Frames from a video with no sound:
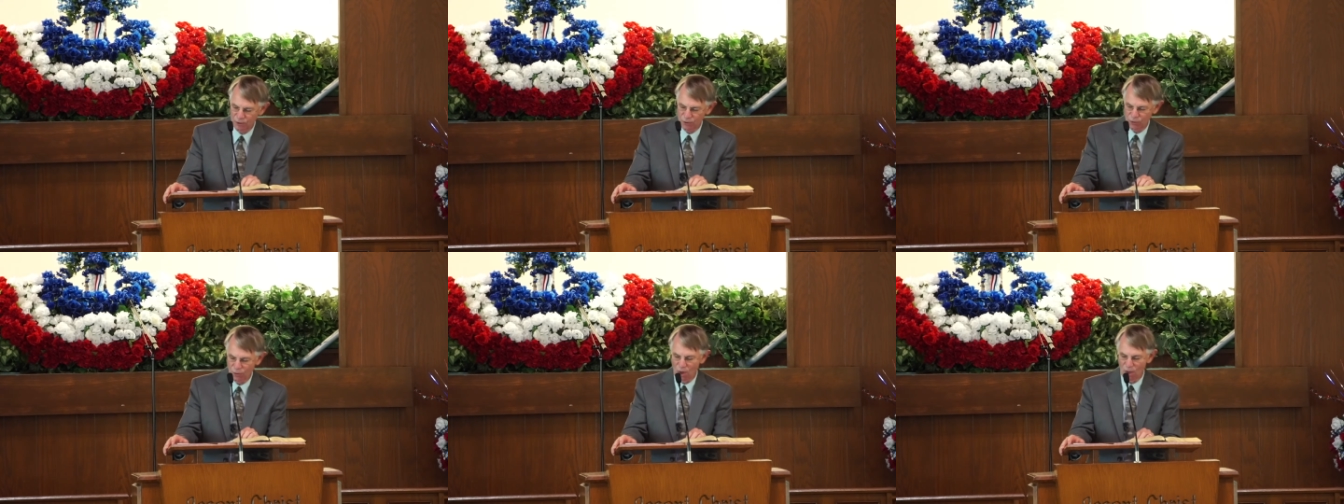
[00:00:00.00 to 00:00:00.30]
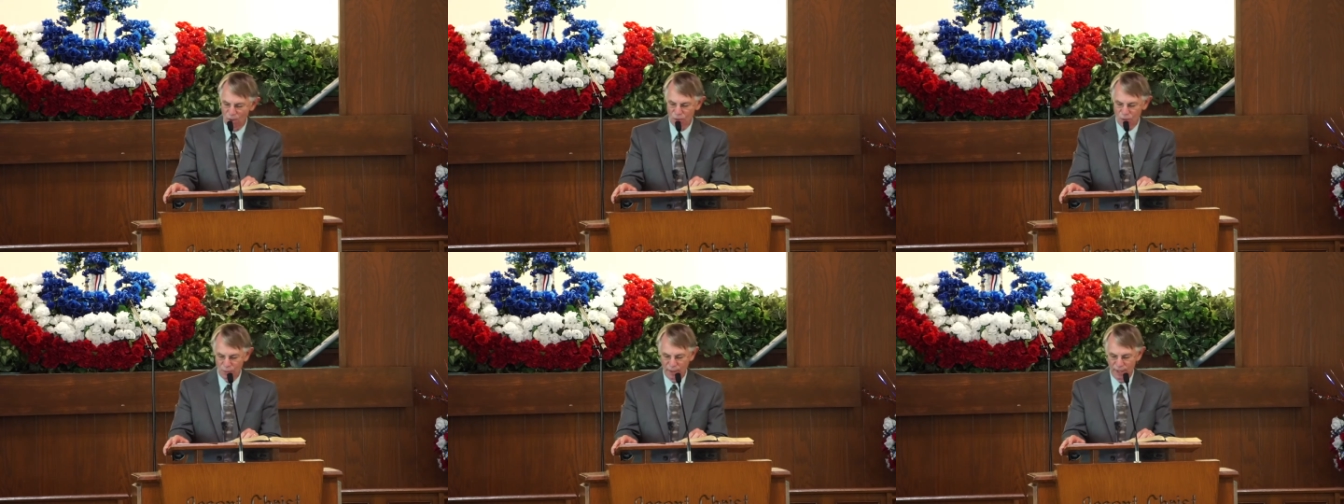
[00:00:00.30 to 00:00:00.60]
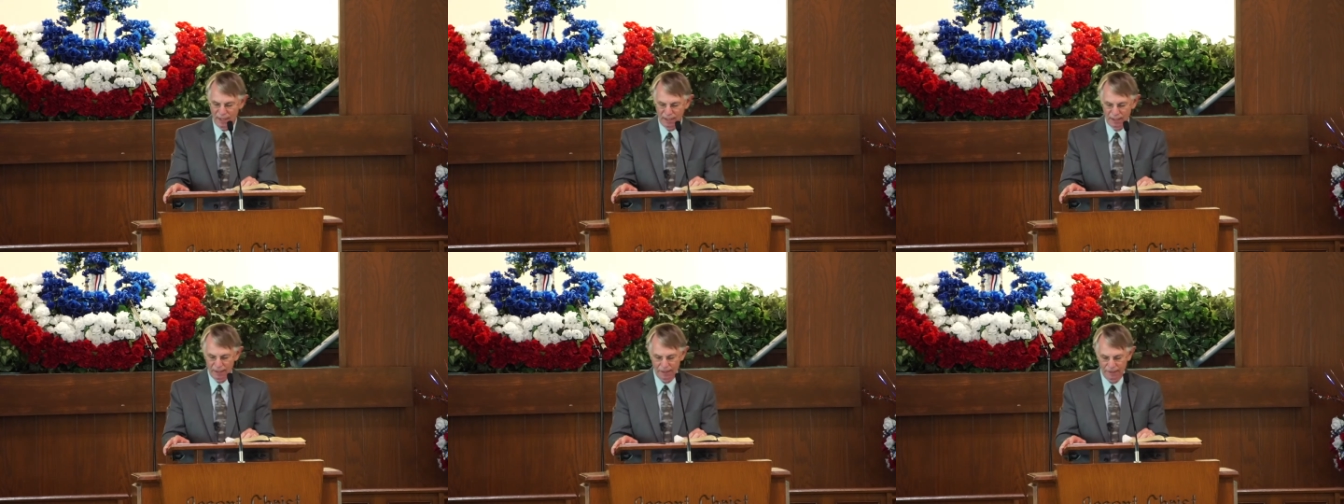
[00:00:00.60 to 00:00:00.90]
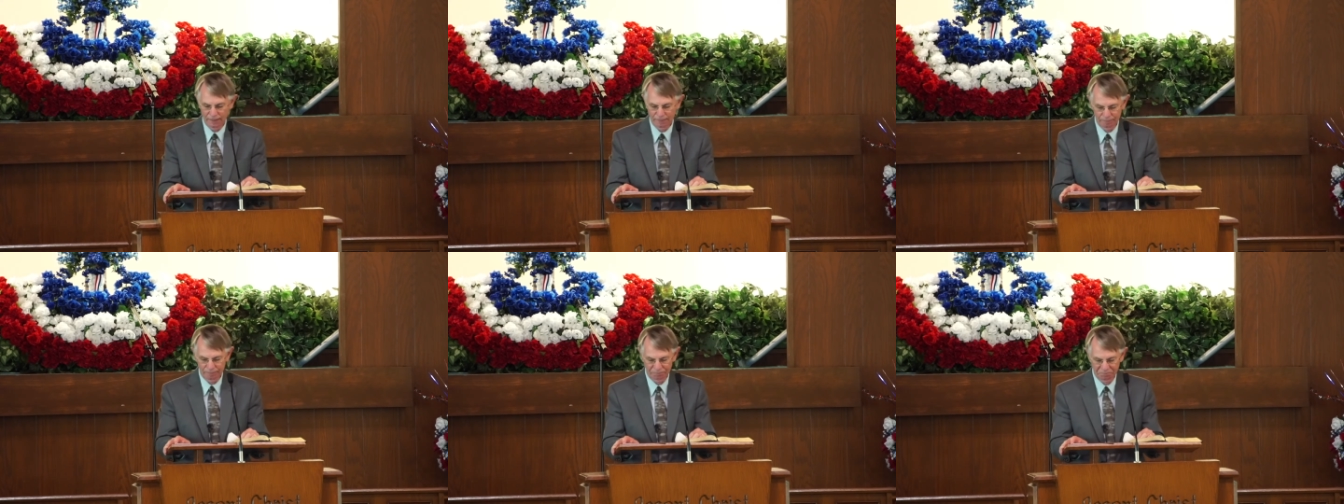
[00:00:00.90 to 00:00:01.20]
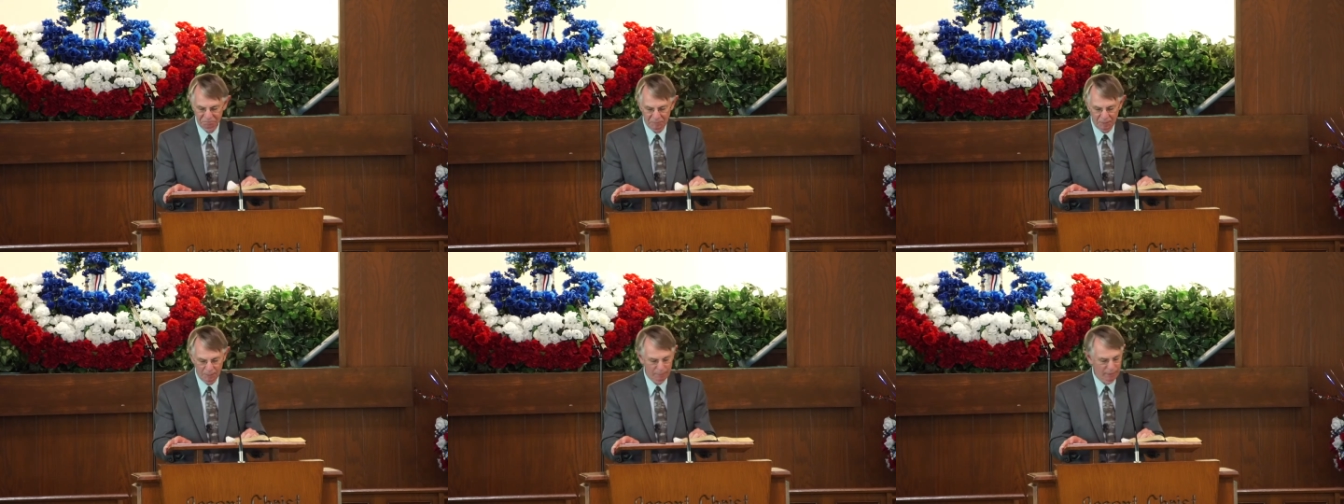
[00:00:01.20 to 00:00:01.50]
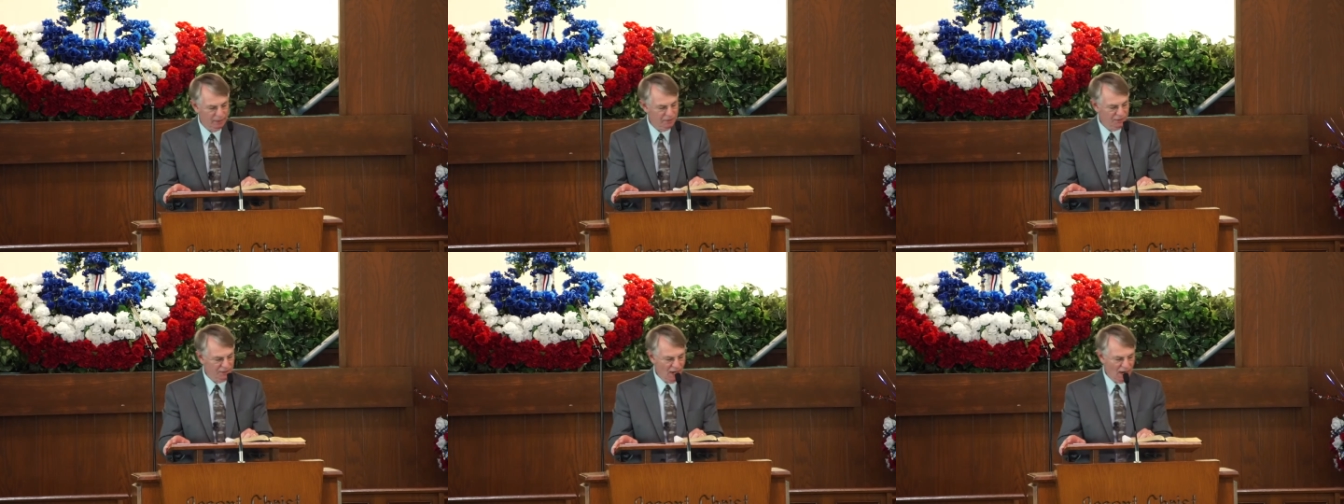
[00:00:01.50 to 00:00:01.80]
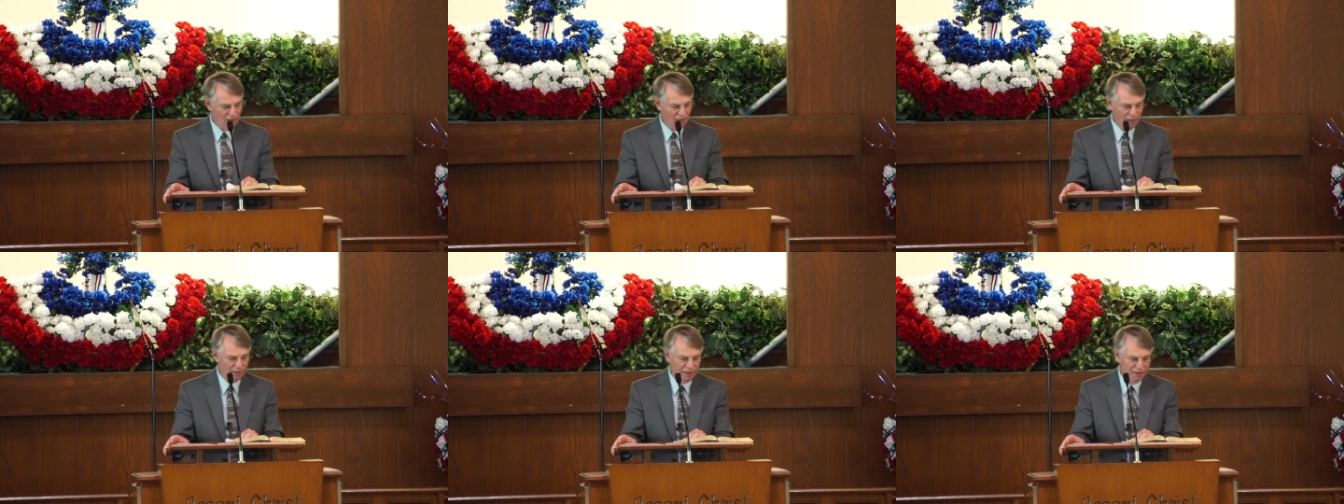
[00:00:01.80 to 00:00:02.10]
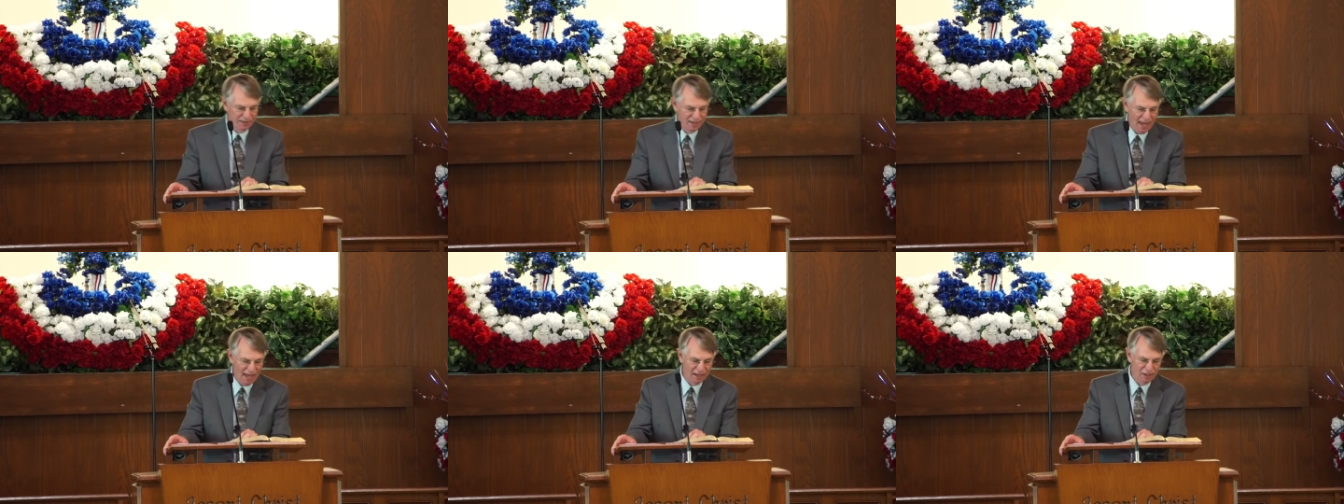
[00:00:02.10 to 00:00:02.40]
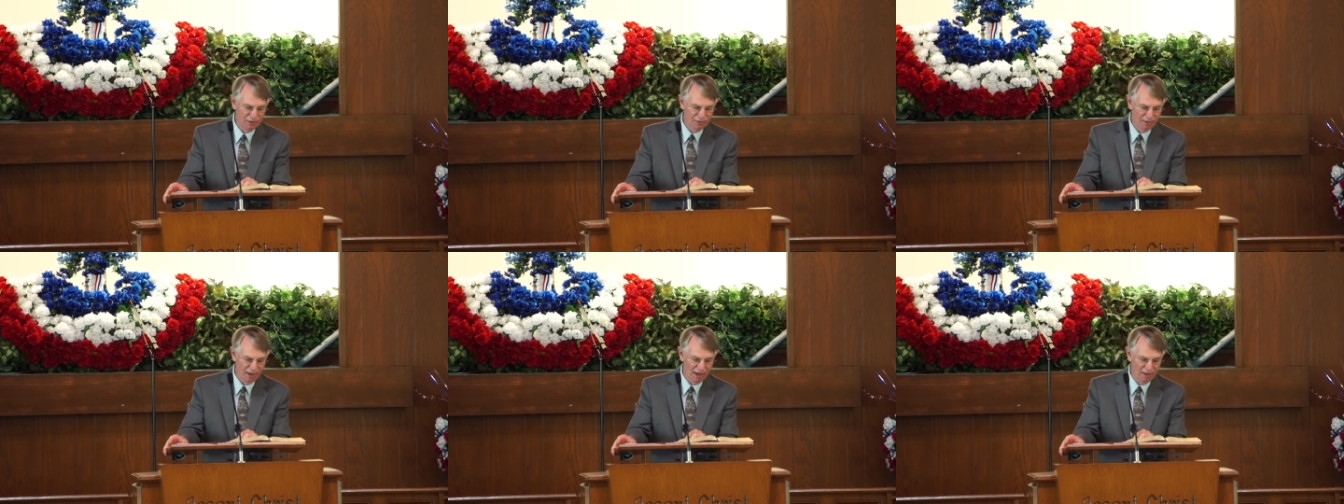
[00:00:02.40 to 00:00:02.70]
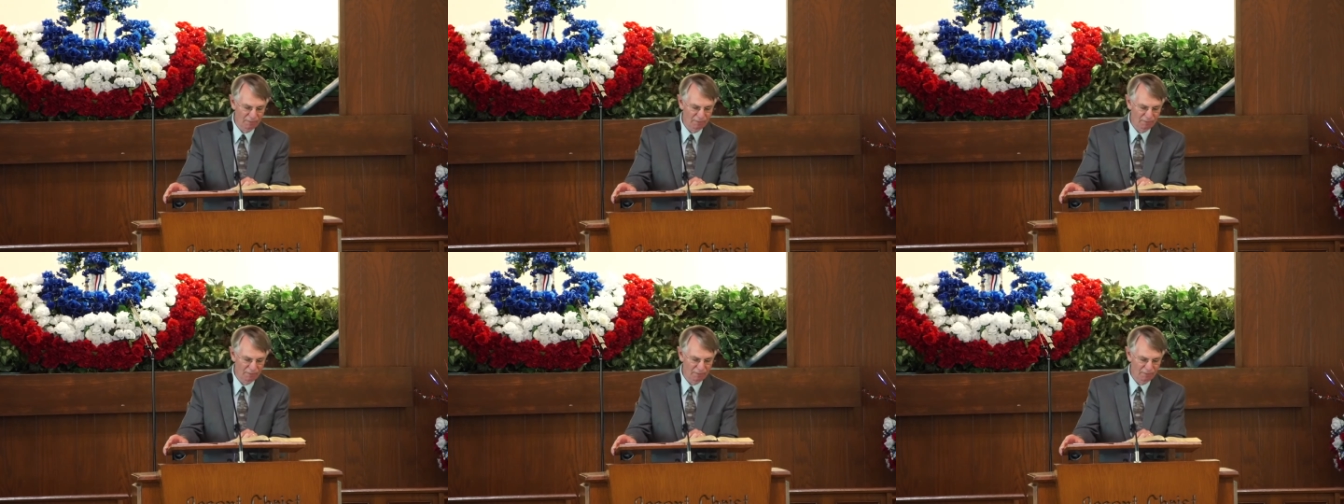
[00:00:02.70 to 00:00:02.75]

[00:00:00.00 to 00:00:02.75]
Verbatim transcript: strong drink, but it's not going to satisfy.